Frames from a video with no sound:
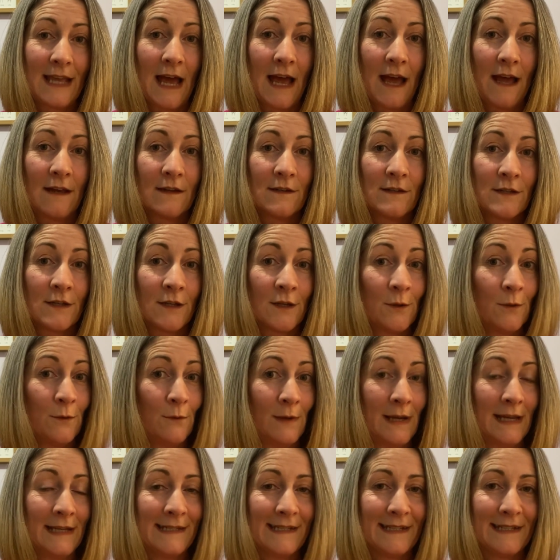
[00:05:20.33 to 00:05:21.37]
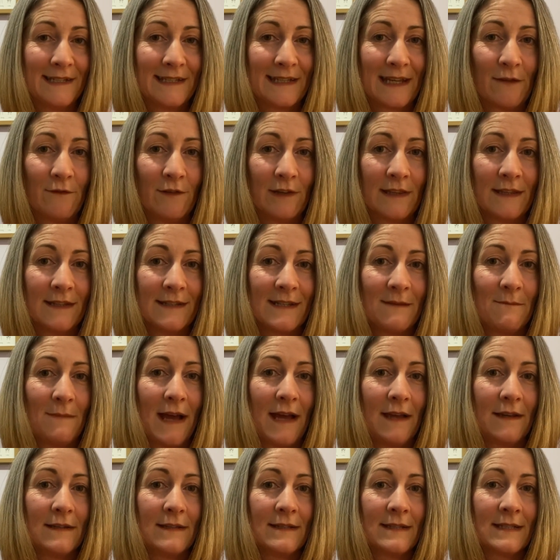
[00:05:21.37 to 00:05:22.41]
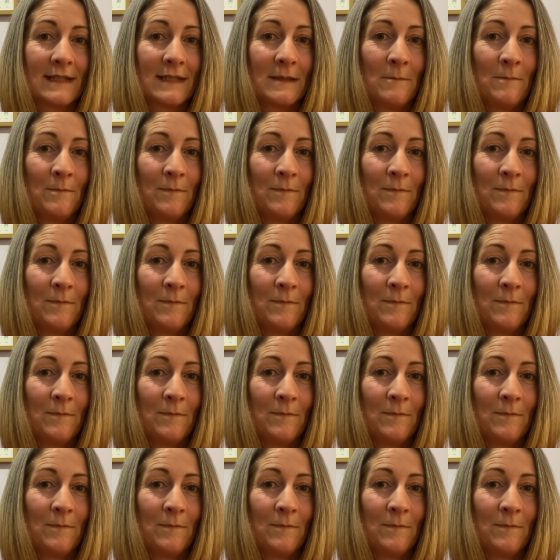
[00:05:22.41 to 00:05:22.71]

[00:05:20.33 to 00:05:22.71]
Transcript: and who it is giving the demands.